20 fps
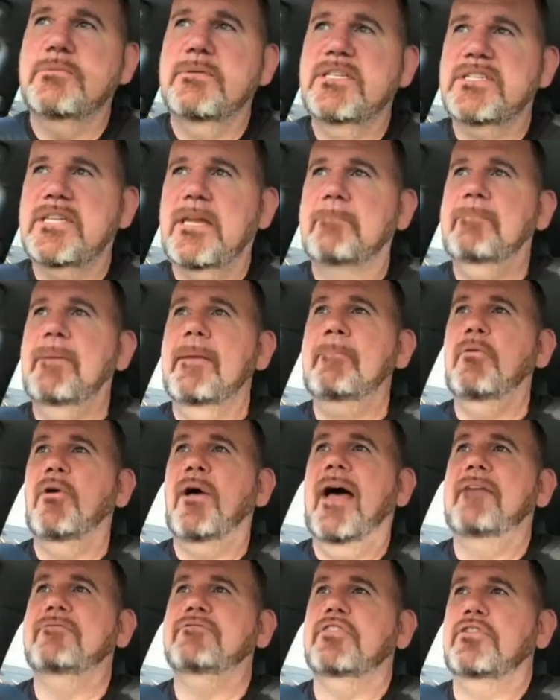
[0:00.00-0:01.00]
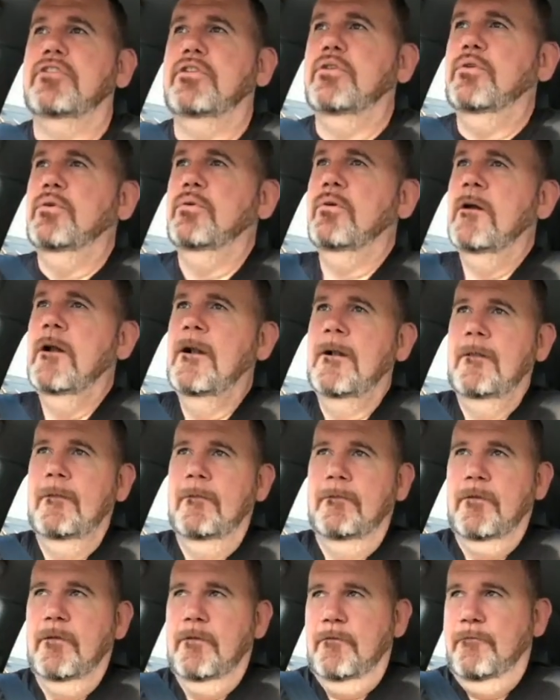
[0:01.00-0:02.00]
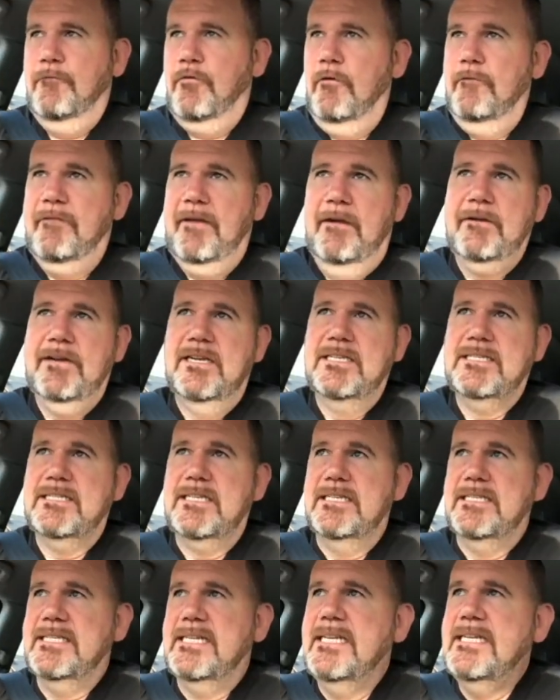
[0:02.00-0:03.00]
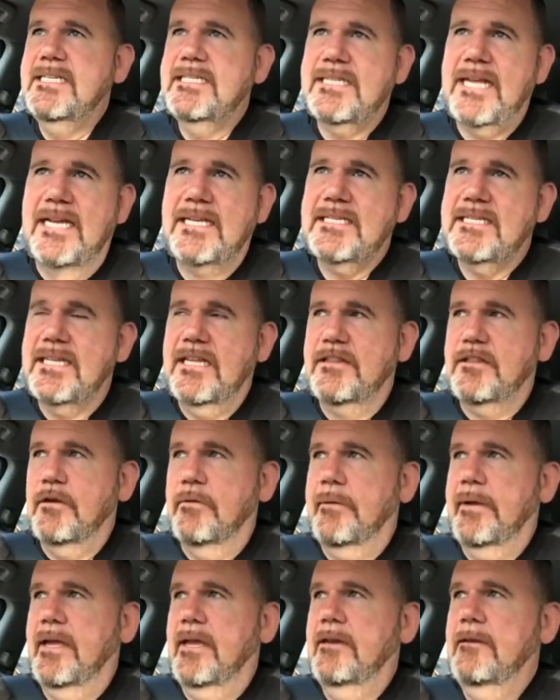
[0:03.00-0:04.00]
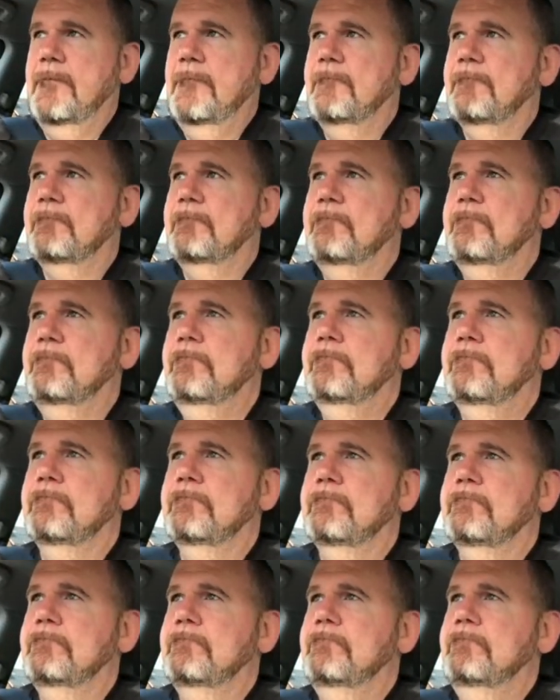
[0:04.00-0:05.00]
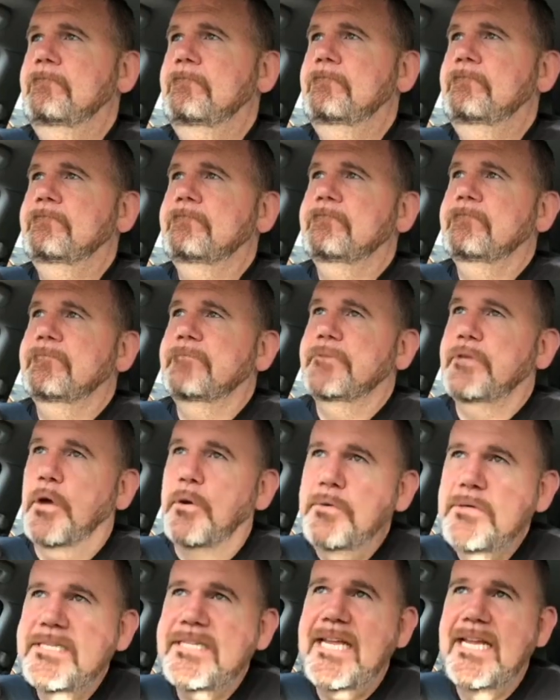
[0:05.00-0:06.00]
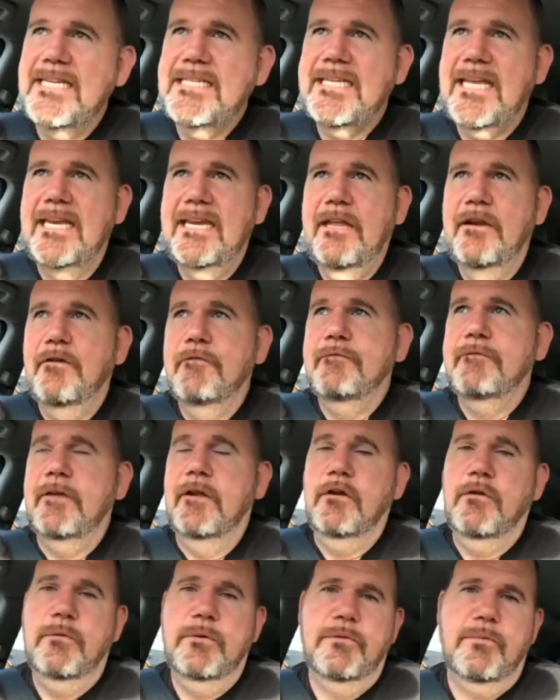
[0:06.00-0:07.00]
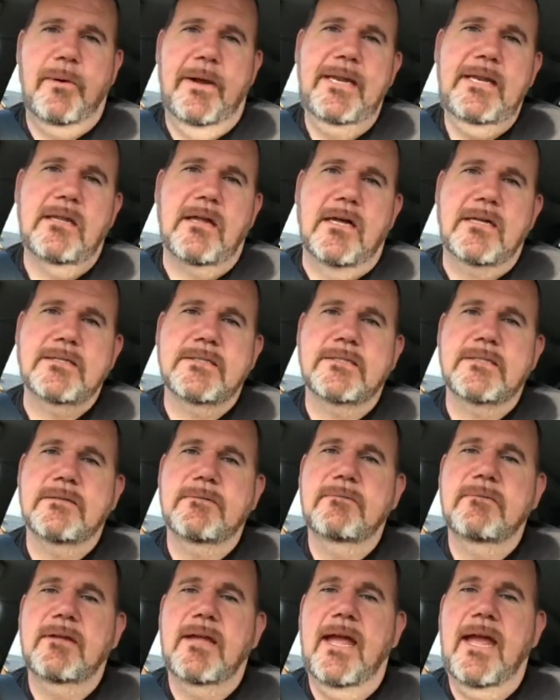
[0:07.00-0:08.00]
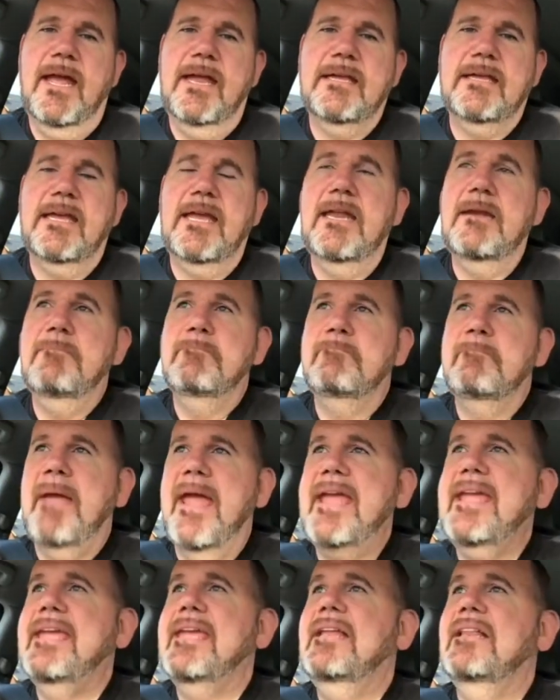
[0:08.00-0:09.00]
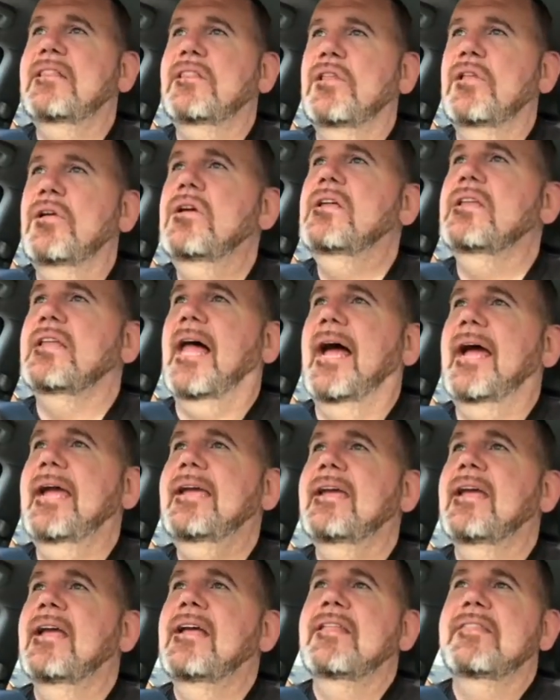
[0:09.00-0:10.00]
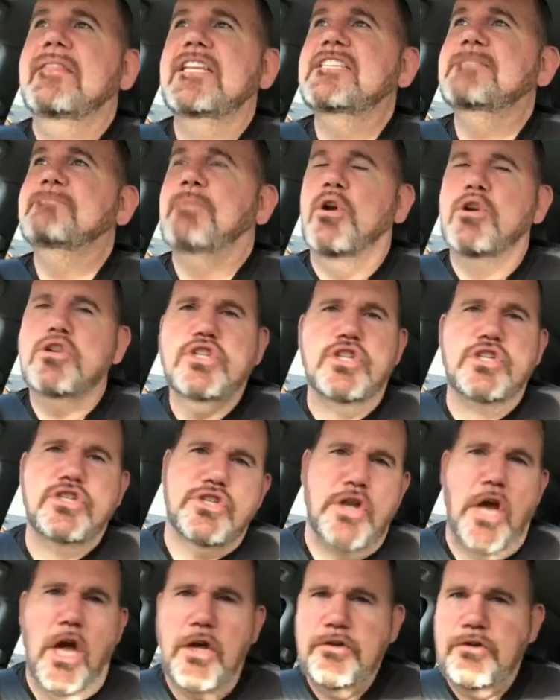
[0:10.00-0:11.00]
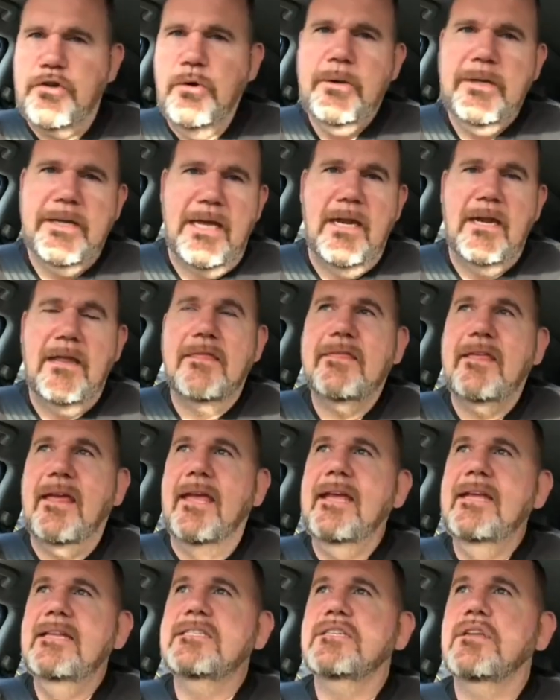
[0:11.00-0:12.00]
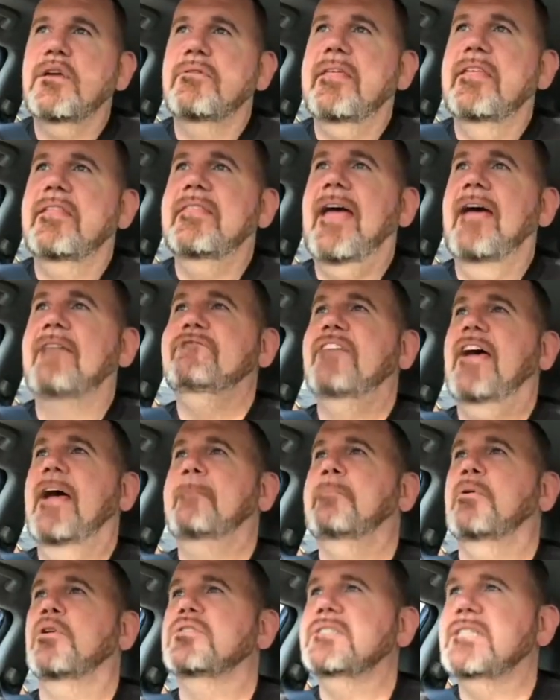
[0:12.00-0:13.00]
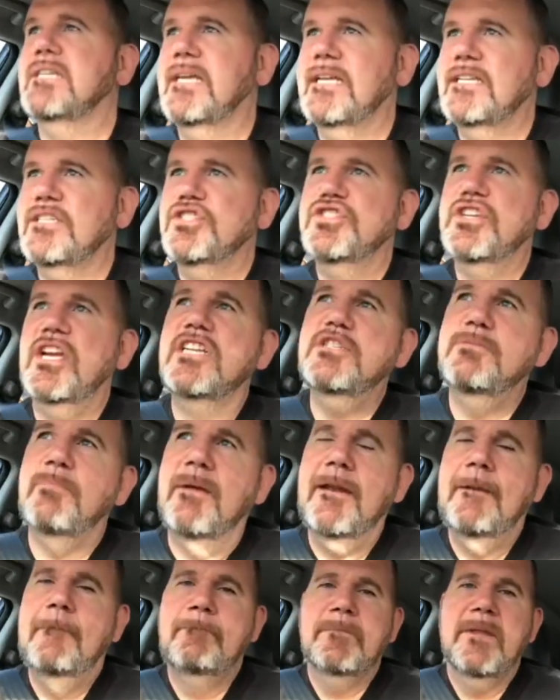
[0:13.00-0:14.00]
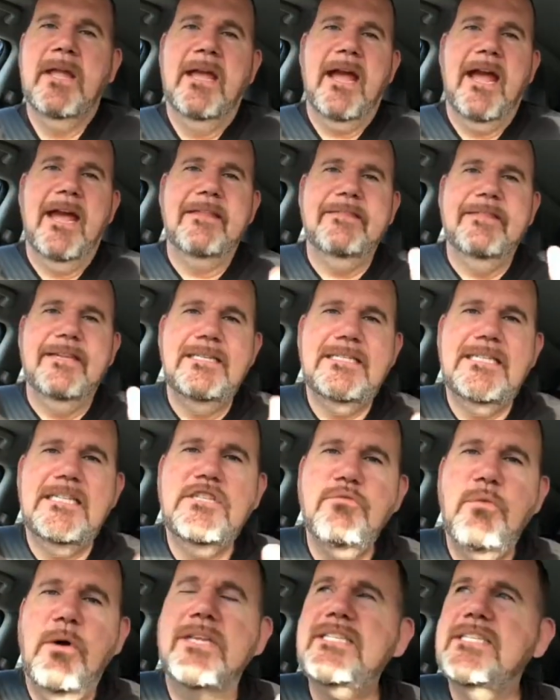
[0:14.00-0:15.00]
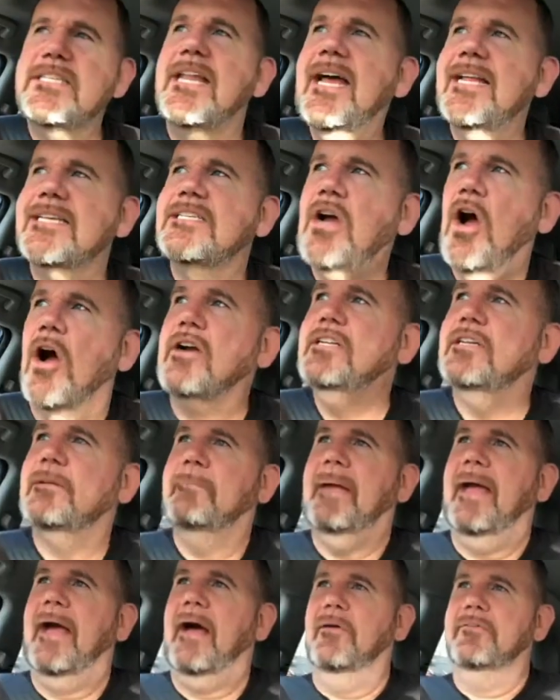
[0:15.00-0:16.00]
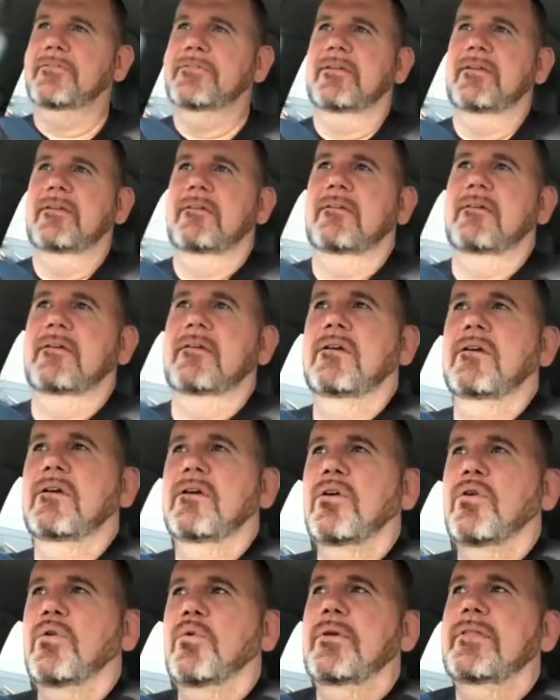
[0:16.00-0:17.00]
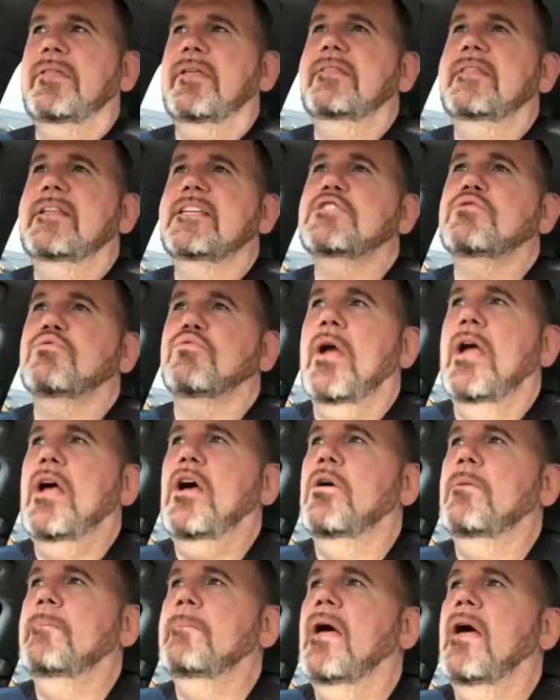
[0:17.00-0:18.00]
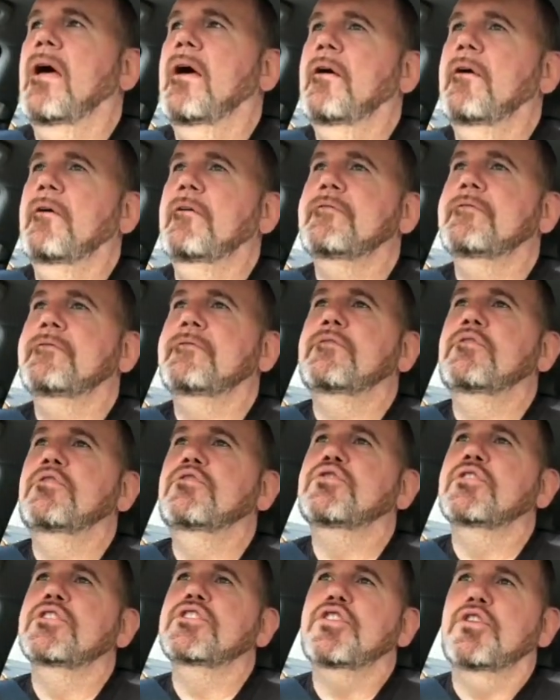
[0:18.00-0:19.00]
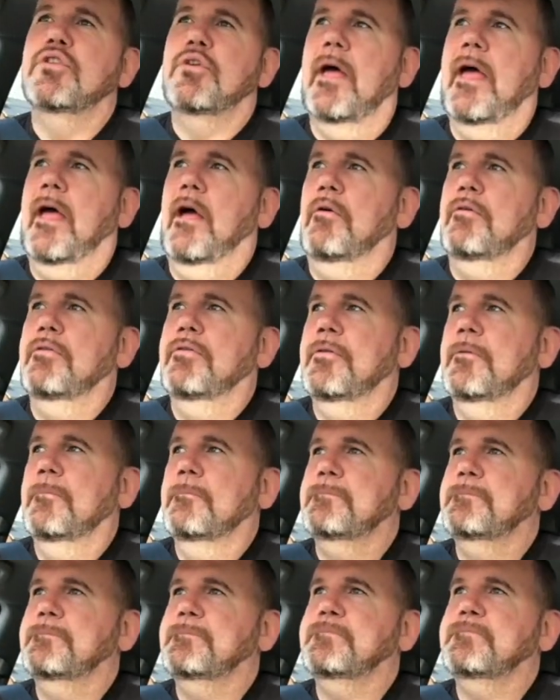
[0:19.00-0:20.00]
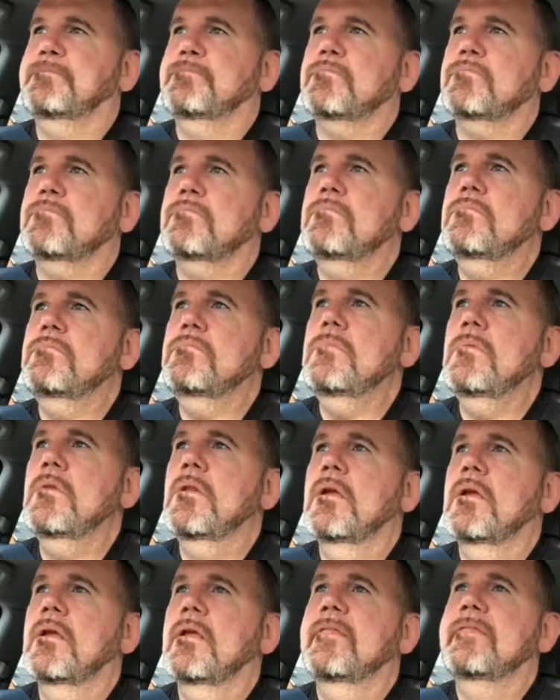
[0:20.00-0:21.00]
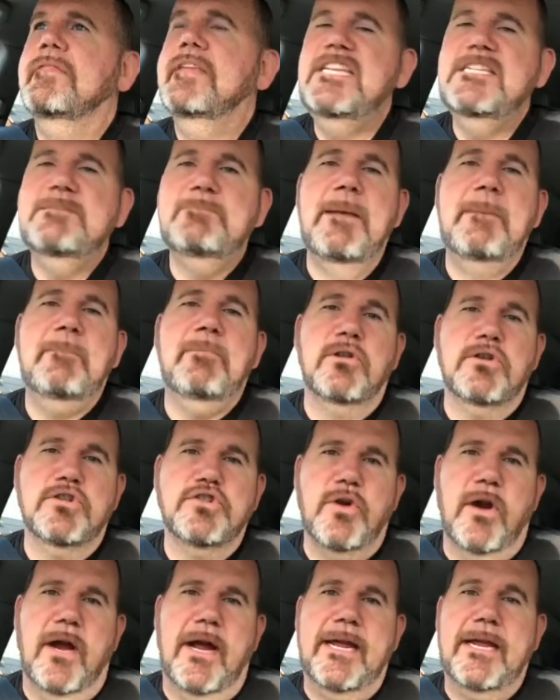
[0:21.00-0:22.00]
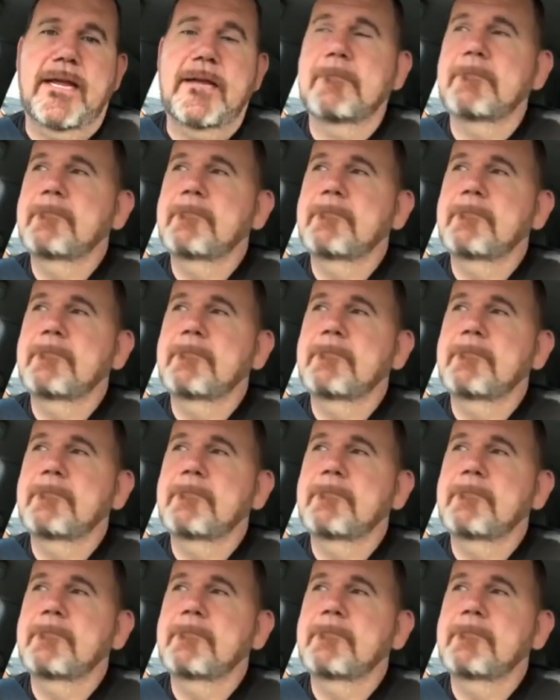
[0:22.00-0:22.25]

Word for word: which some people have to do for various disease states that they're in, those things can interfere with weight loss and can make it look like this person's not doing anything. And so then that fat person gets judgment. And this is what's not talked about within this realm of nutritional health. These people are trying.